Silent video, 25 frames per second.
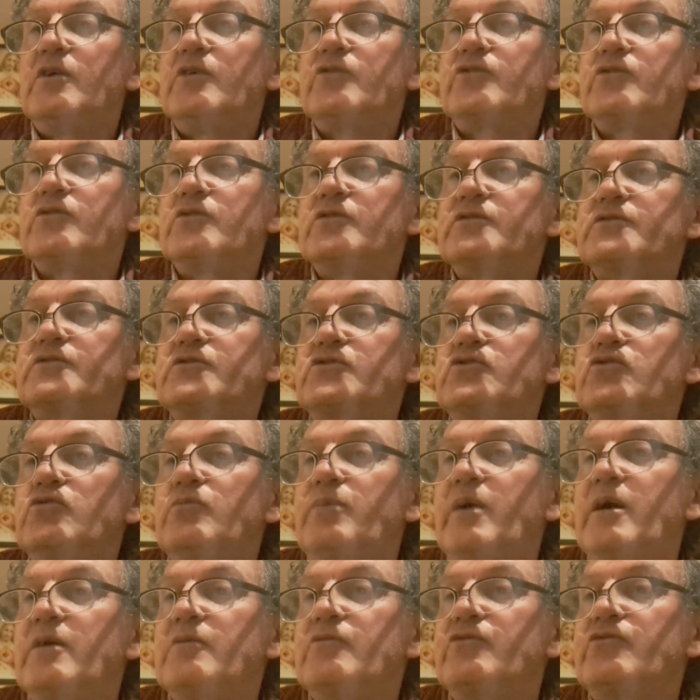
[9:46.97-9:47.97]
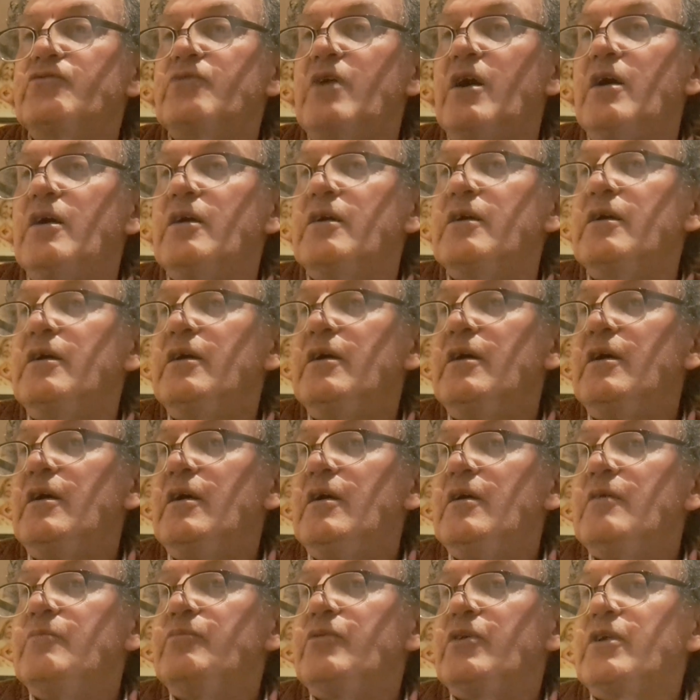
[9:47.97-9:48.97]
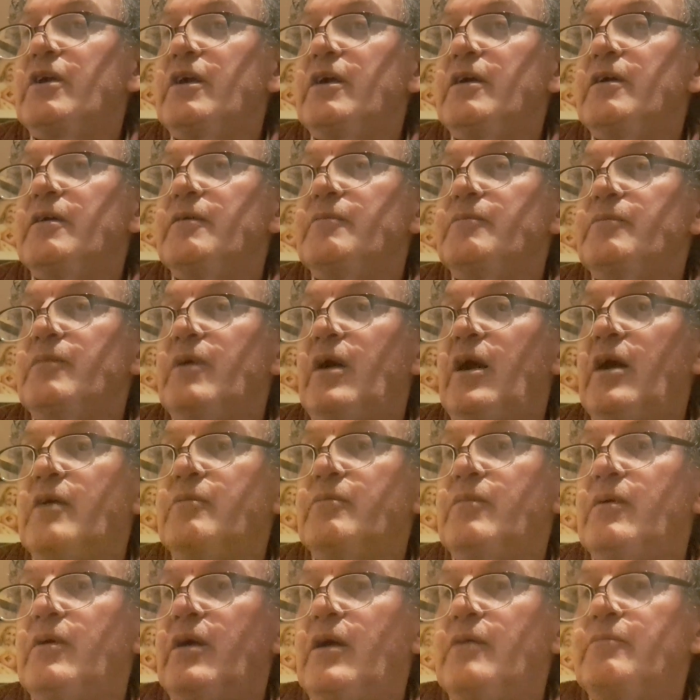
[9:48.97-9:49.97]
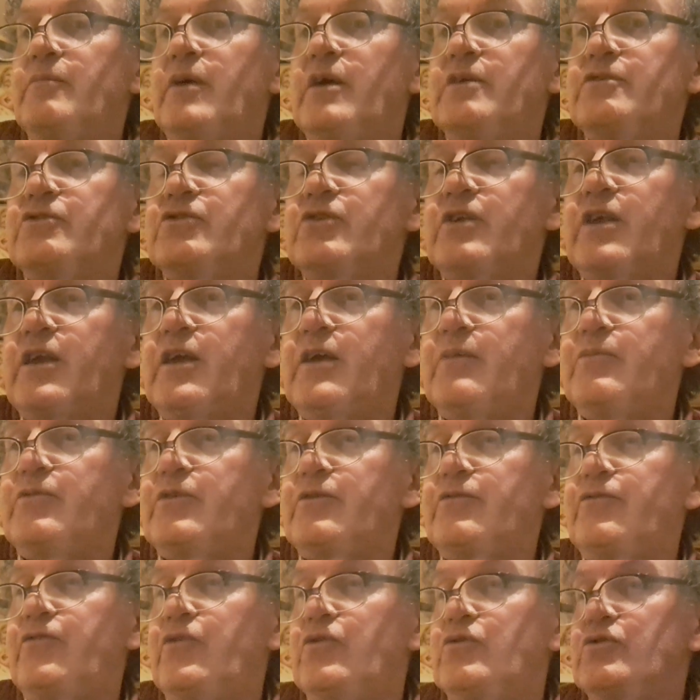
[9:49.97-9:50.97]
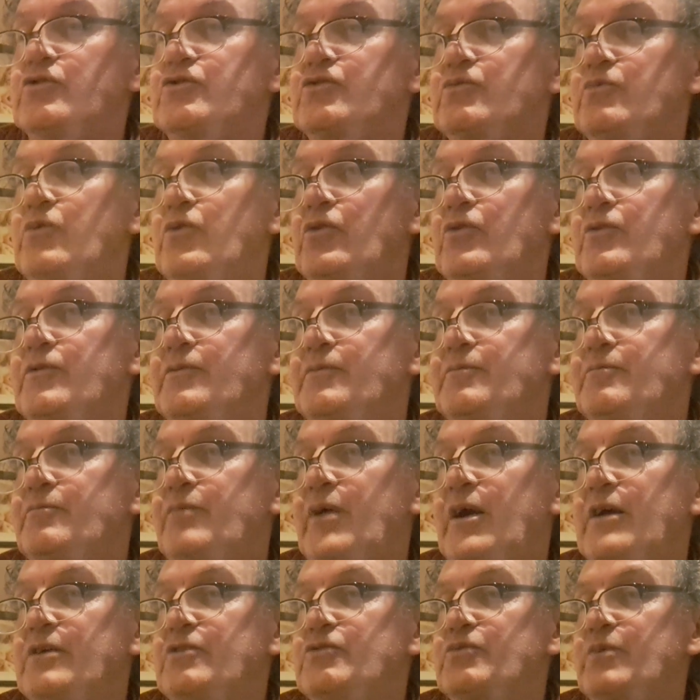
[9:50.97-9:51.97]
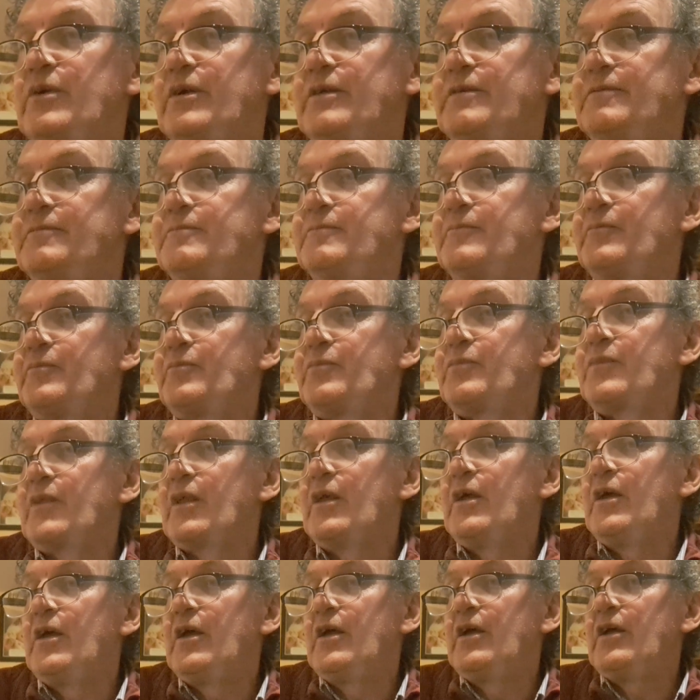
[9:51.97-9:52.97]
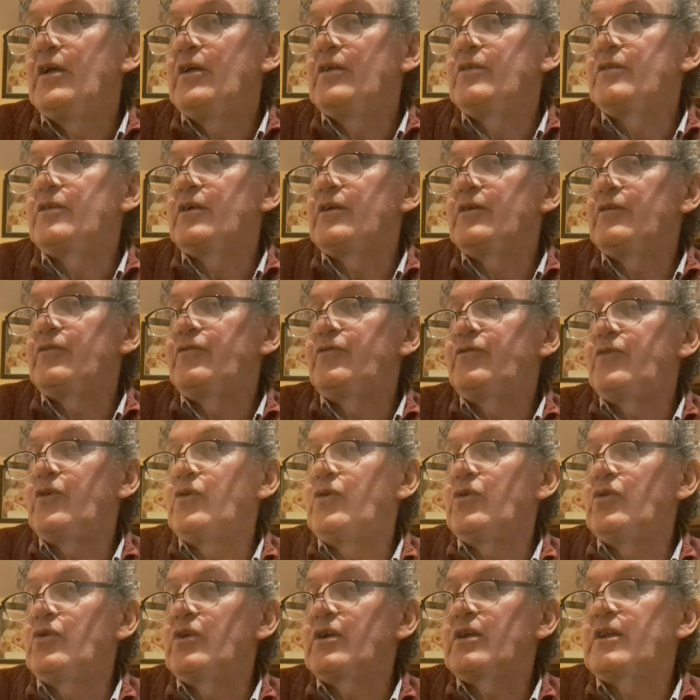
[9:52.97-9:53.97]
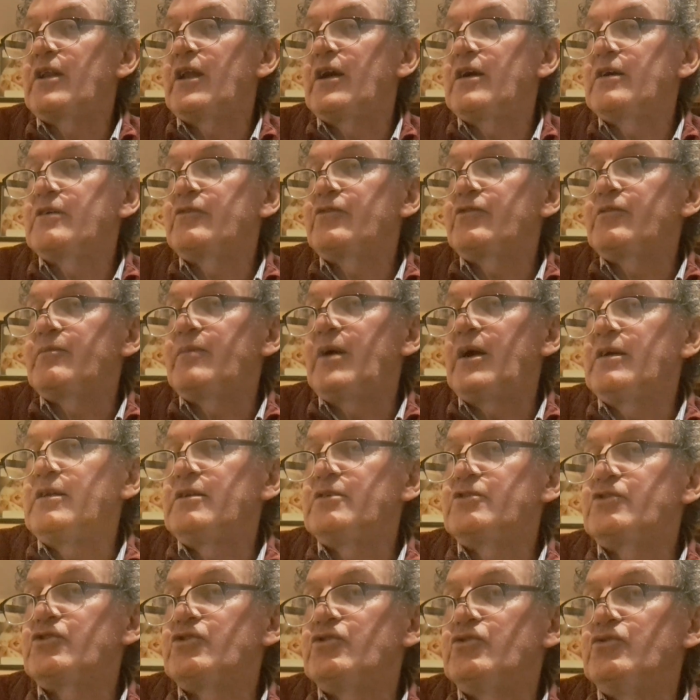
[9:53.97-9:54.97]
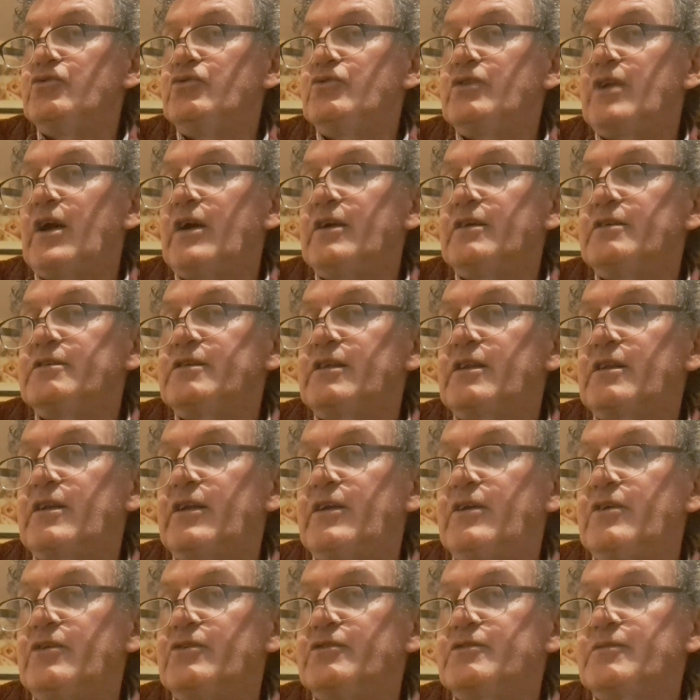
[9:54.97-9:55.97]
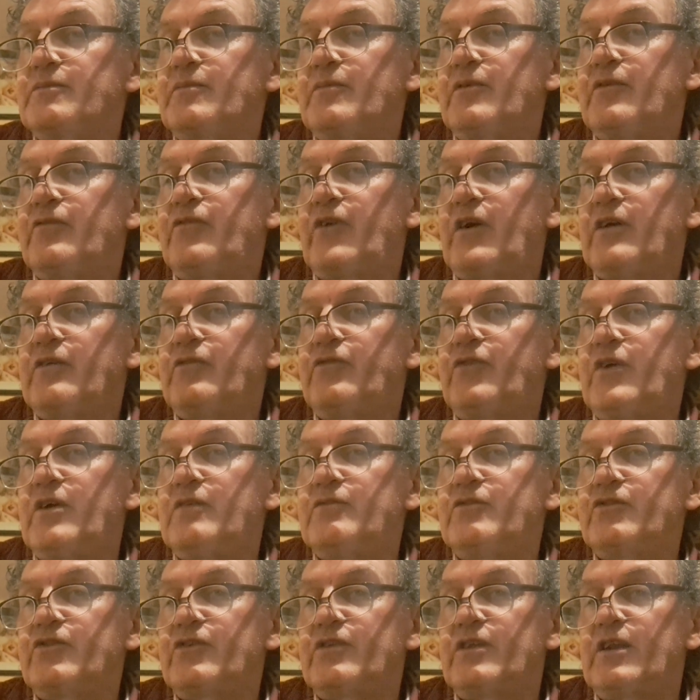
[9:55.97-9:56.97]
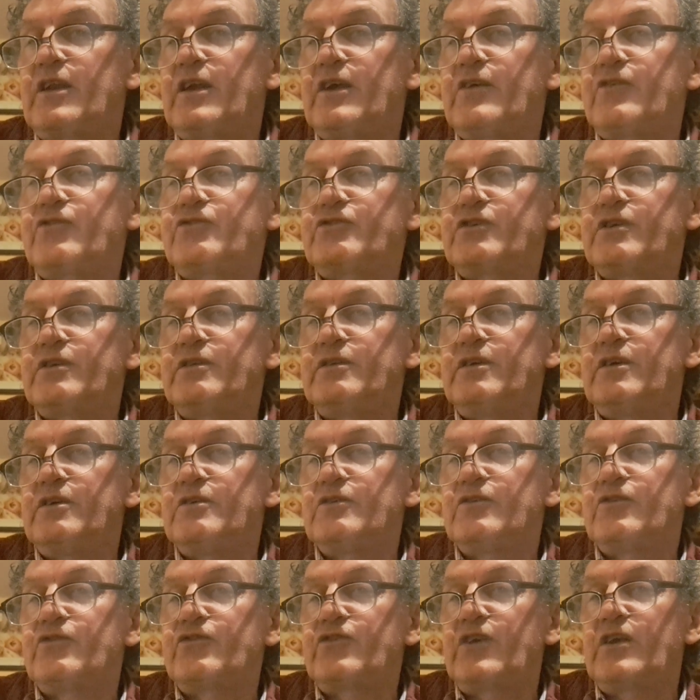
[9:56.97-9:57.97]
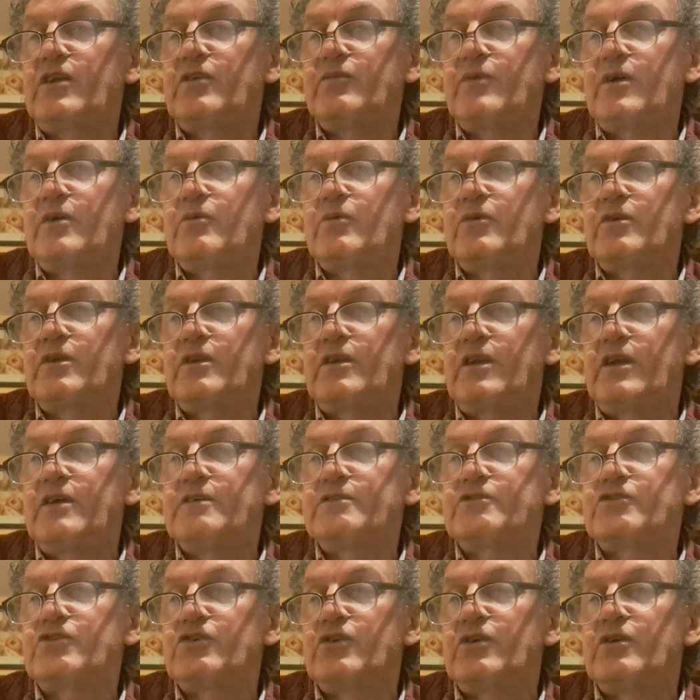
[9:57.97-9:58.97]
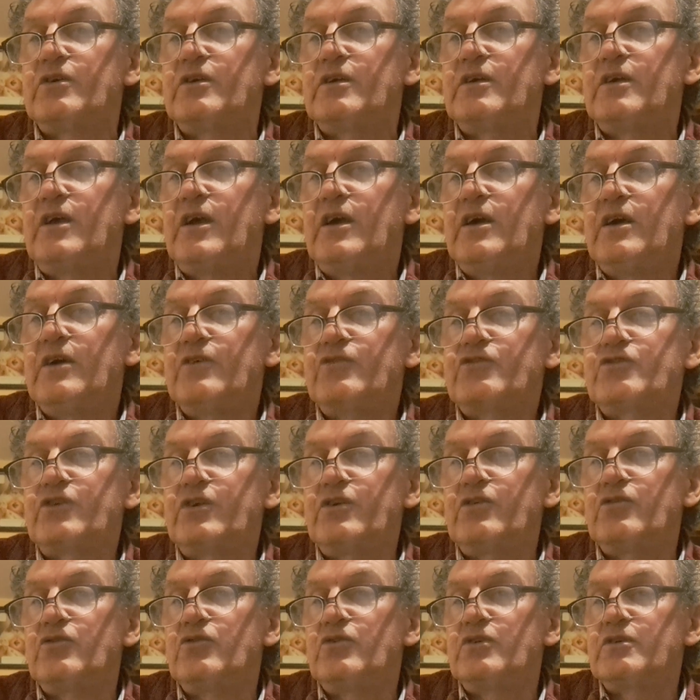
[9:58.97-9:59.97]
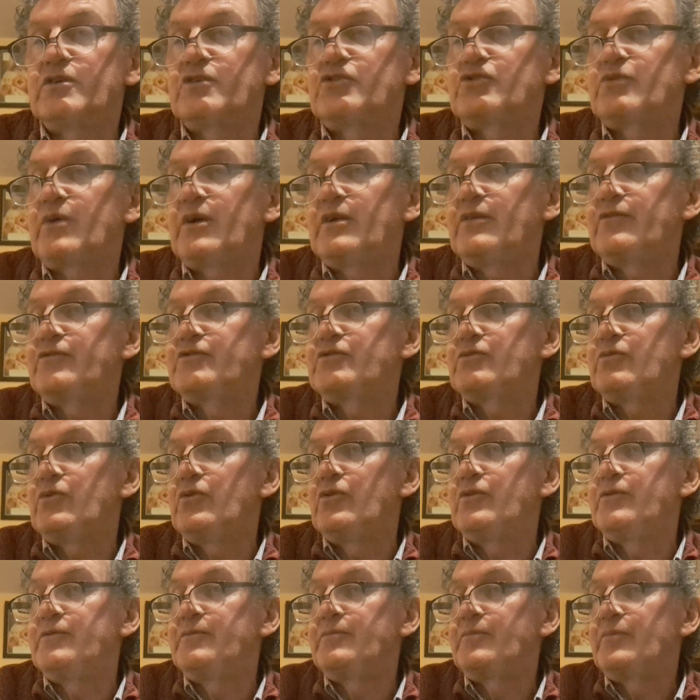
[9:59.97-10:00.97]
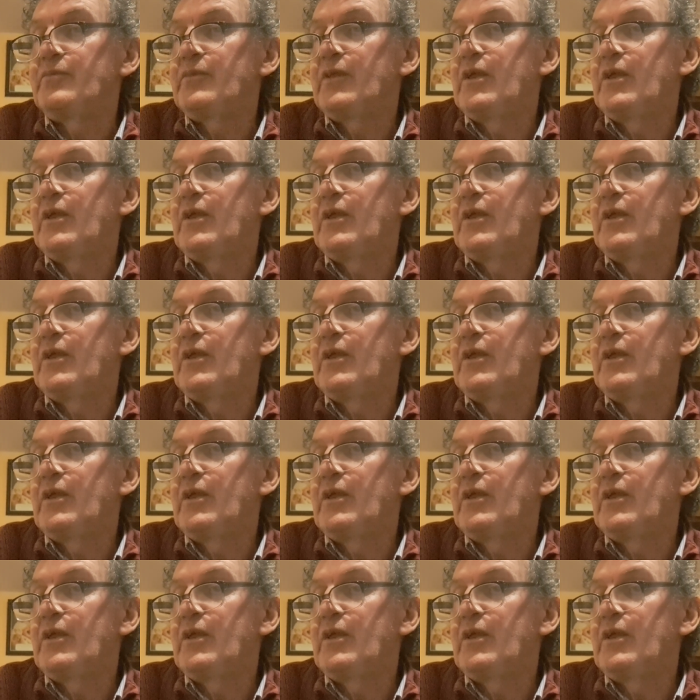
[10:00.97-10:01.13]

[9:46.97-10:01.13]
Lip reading: So it's £2 wrong. But I'm on Modern Games at 4 to 1. Pint win. The 4 o'clock is a mile 2, 9 declared. 5 favourites in the last 10 years. Seal Away won it last year, a 3-year-old at 12 to 1.